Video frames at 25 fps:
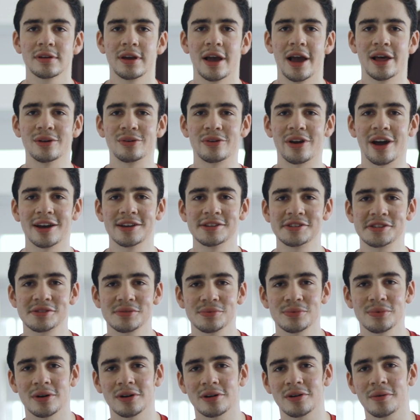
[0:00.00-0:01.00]
Hello
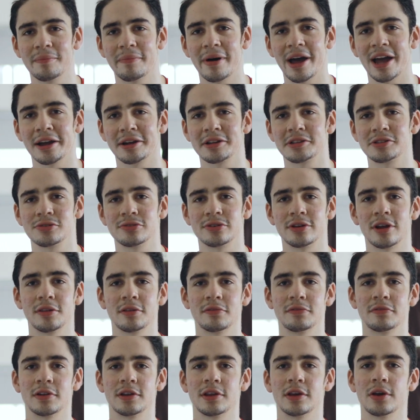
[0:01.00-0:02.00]
guys, welcome back to
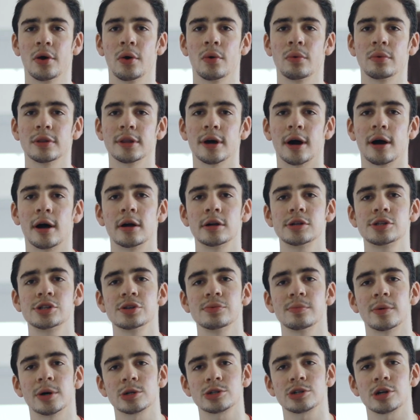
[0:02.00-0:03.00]
another video with
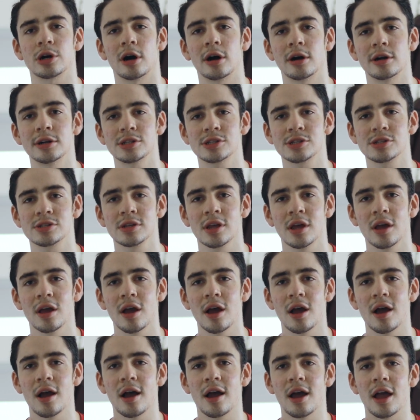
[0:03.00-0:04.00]
RG Martial Arts.
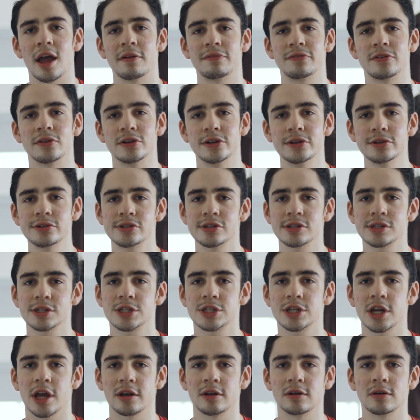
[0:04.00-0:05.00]
If you're new to
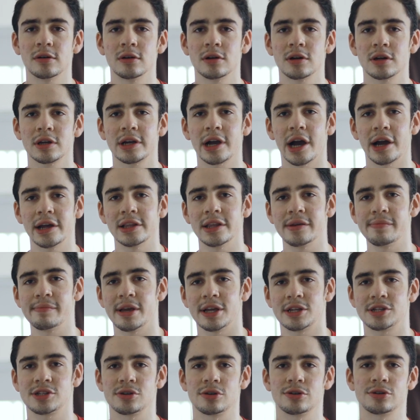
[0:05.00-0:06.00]
this channel, kindly
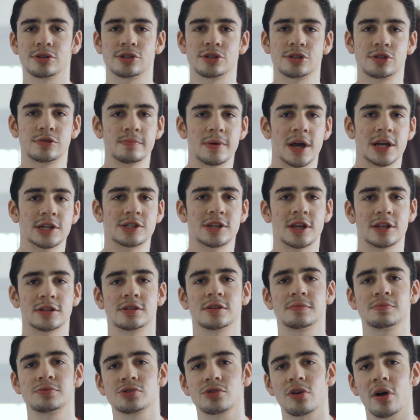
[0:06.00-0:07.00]
make sure to smash that
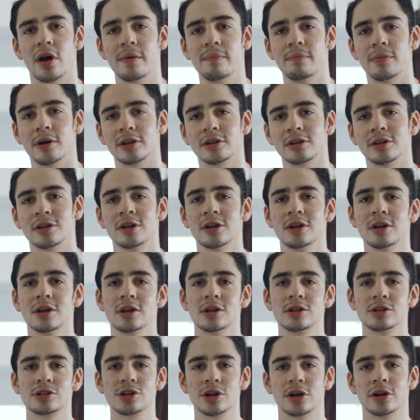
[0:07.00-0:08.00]
subscribe button,
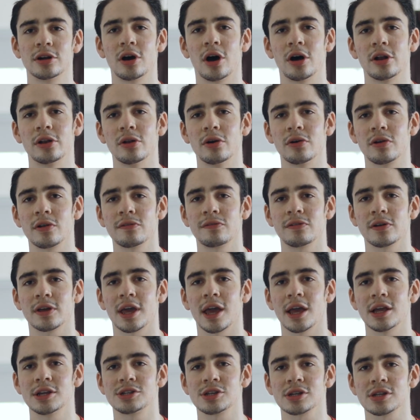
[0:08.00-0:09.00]
turn on
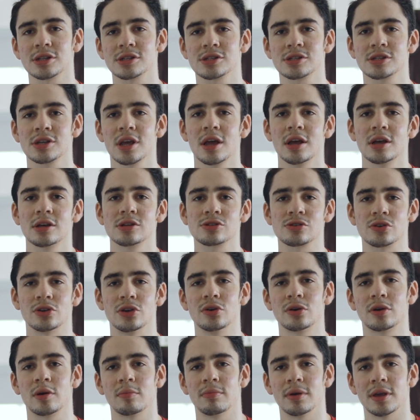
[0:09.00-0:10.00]
notifications so
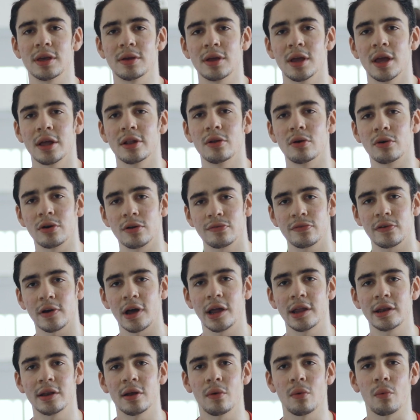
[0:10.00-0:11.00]
you can be
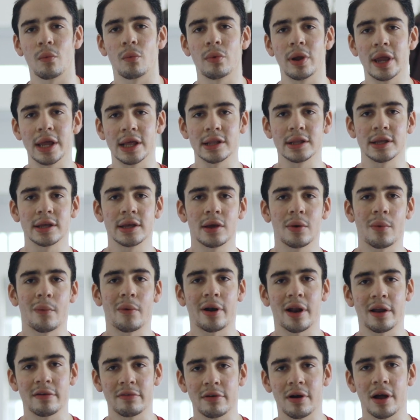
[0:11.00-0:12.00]
notified weekly
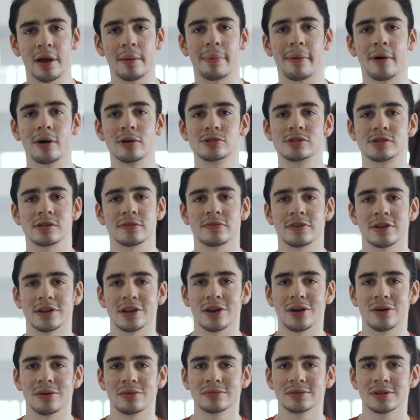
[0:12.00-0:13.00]
whenever I post a
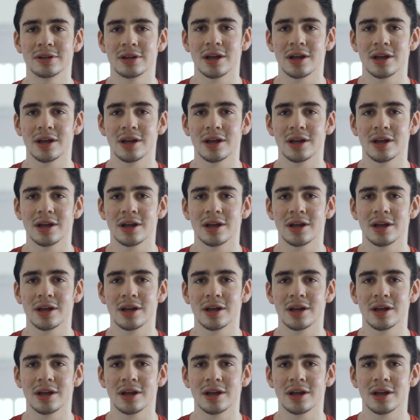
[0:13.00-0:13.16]
video.